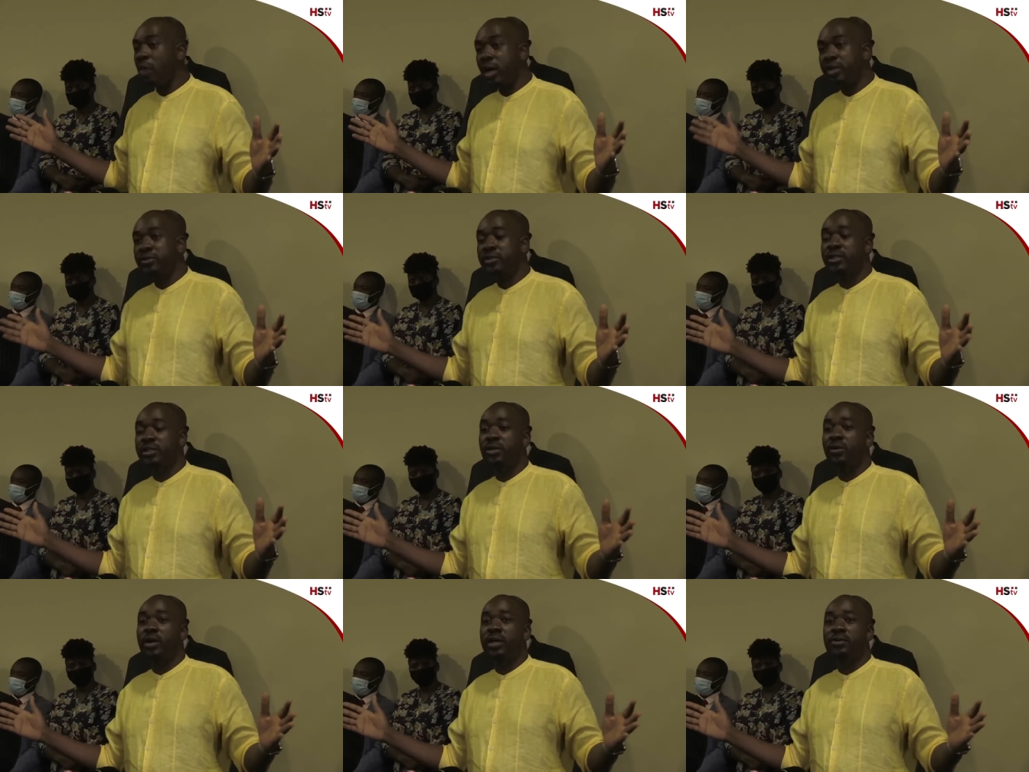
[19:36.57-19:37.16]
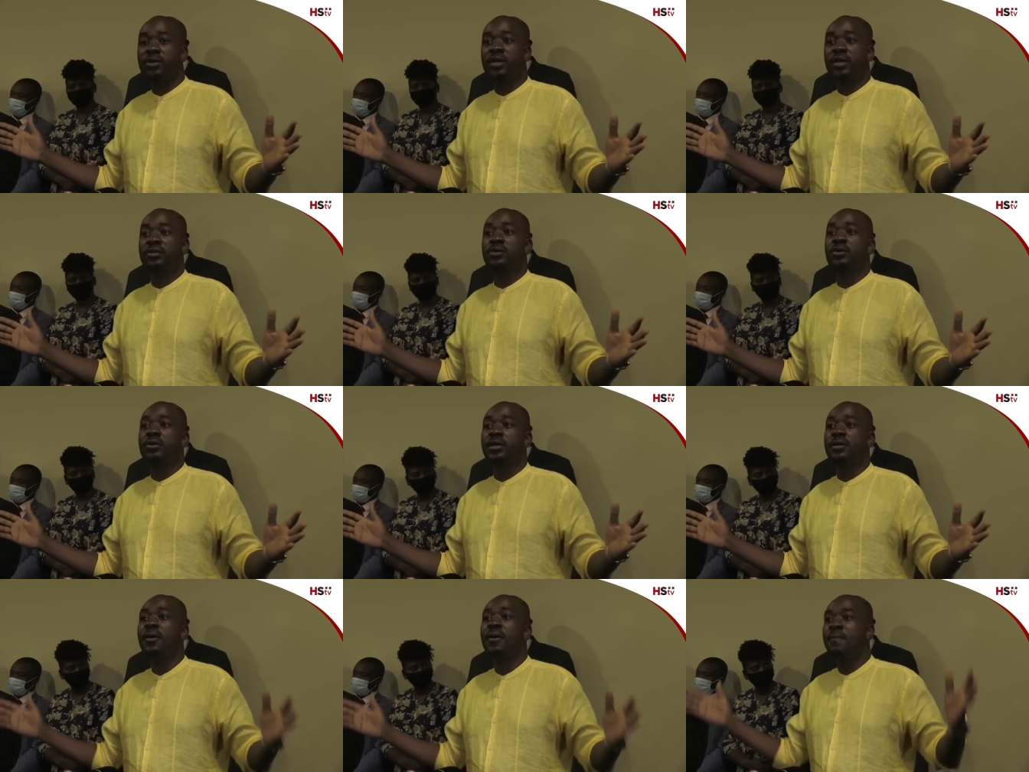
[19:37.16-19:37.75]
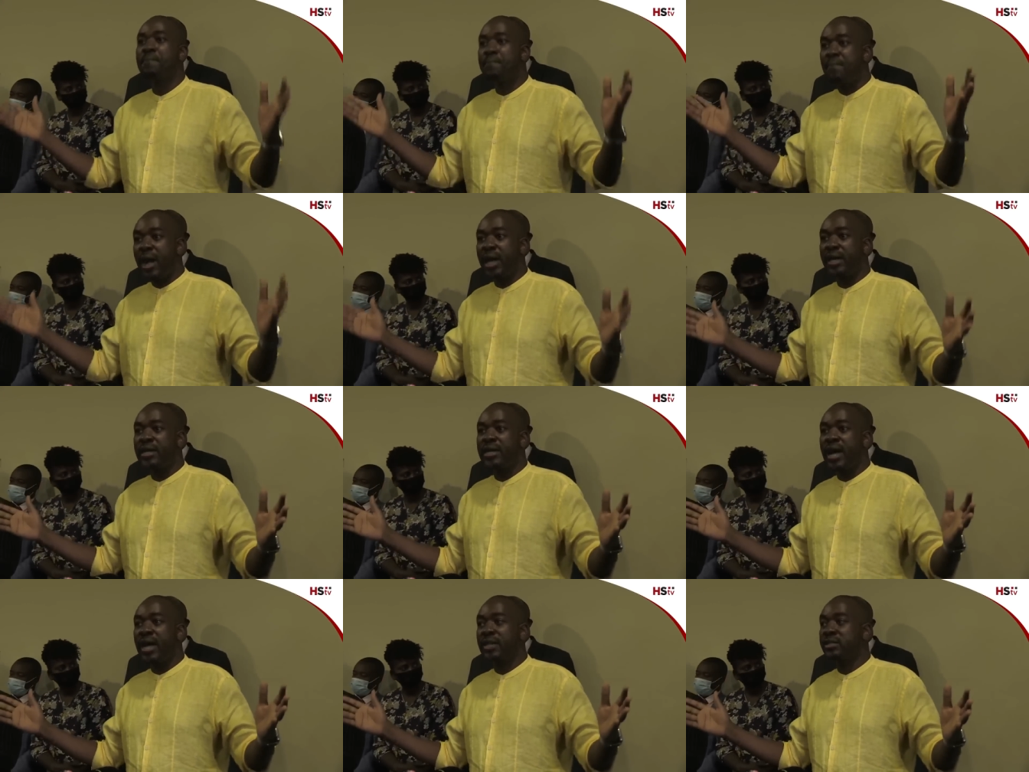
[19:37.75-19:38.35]
want to see what you are doing.
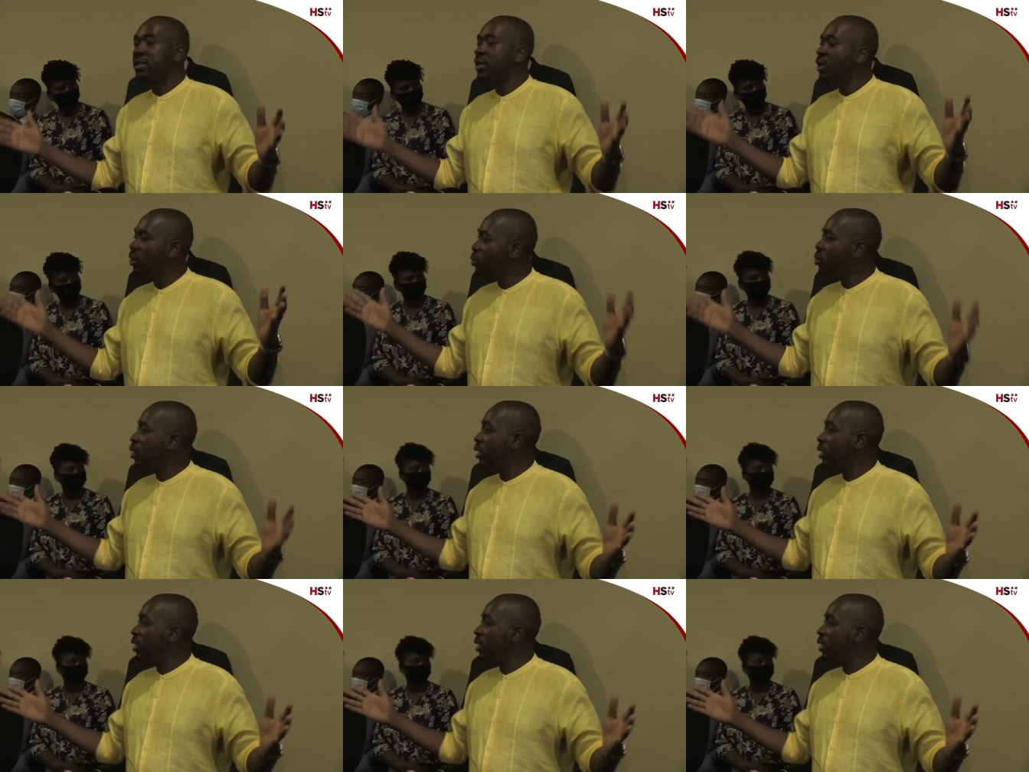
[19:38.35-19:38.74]
Miners, we